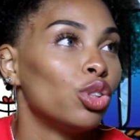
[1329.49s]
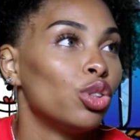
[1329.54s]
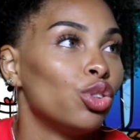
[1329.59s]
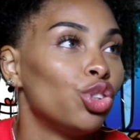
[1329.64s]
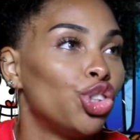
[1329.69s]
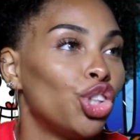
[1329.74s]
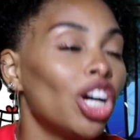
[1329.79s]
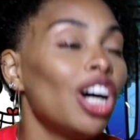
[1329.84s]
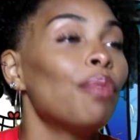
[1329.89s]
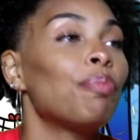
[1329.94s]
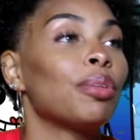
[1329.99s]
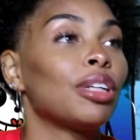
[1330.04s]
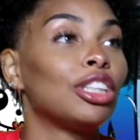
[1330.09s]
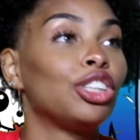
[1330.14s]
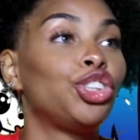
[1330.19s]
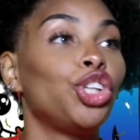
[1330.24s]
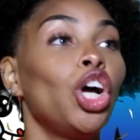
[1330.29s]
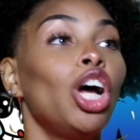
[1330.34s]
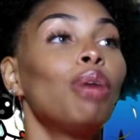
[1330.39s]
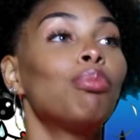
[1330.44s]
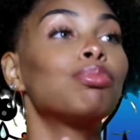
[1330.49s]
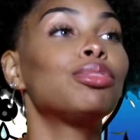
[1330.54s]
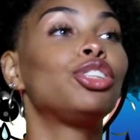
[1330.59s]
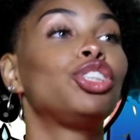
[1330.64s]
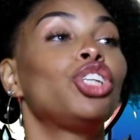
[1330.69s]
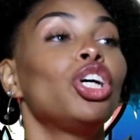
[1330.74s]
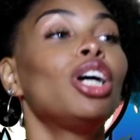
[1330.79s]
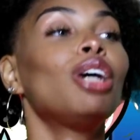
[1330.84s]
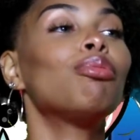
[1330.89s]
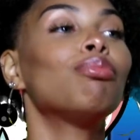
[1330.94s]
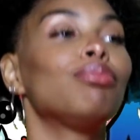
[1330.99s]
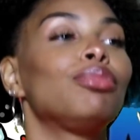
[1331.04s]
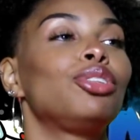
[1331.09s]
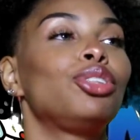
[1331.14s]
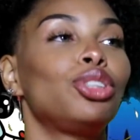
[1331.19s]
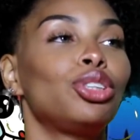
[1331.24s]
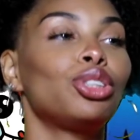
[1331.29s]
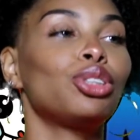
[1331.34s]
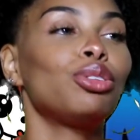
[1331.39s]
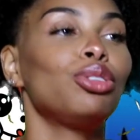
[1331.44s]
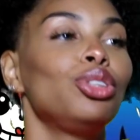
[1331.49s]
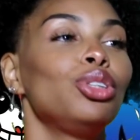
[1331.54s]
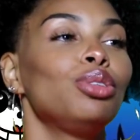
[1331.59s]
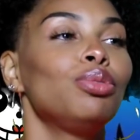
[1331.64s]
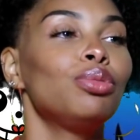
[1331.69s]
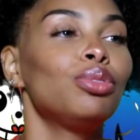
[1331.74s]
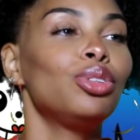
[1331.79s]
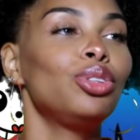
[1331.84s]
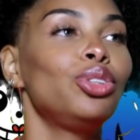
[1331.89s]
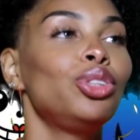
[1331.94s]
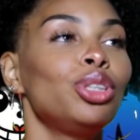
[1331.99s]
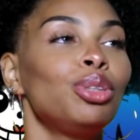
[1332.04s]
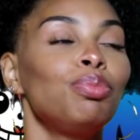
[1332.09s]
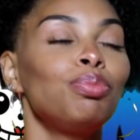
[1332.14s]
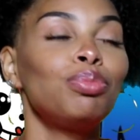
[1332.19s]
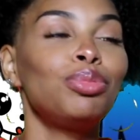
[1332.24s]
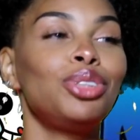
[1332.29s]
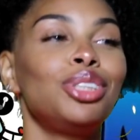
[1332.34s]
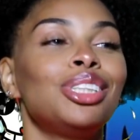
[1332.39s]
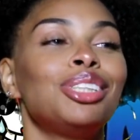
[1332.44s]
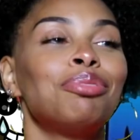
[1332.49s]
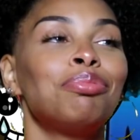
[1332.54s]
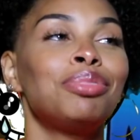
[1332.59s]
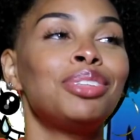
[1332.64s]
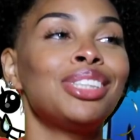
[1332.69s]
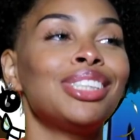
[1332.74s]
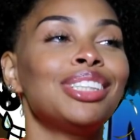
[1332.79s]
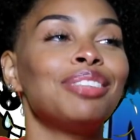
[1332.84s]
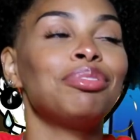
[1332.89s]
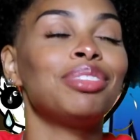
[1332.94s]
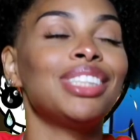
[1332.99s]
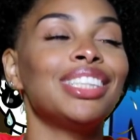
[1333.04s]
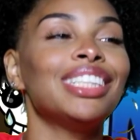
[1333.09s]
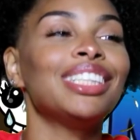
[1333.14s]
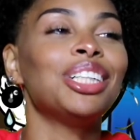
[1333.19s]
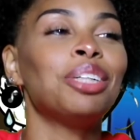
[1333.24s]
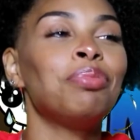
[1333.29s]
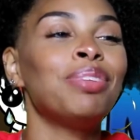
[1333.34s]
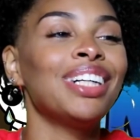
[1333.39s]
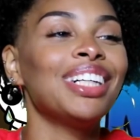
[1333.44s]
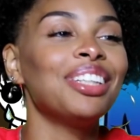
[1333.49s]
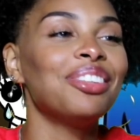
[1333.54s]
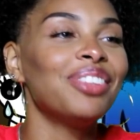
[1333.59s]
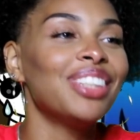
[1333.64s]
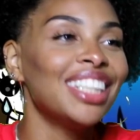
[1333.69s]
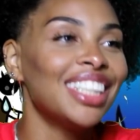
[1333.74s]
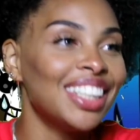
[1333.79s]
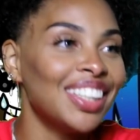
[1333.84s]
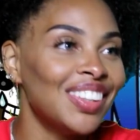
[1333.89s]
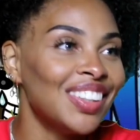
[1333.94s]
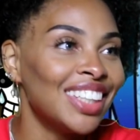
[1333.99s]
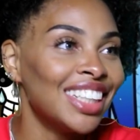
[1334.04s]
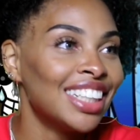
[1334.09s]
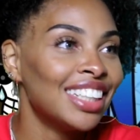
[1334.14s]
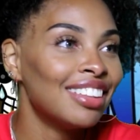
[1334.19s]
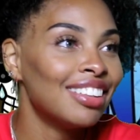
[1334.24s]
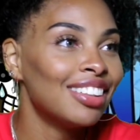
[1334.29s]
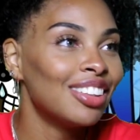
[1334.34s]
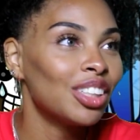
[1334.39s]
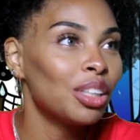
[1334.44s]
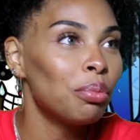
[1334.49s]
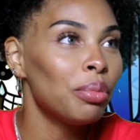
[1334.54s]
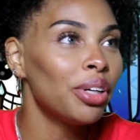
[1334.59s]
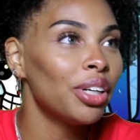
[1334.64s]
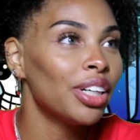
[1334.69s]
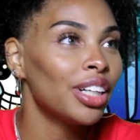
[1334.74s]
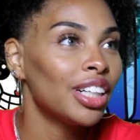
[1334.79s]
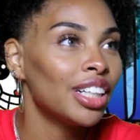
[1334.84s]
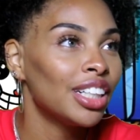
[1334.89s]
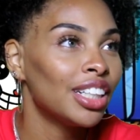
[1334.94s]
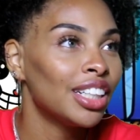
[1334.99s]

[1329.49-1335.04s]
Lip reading: Jump, jump, jump, jump, jump, jump, jump, jump. Girl, go back in the window. For the mirror.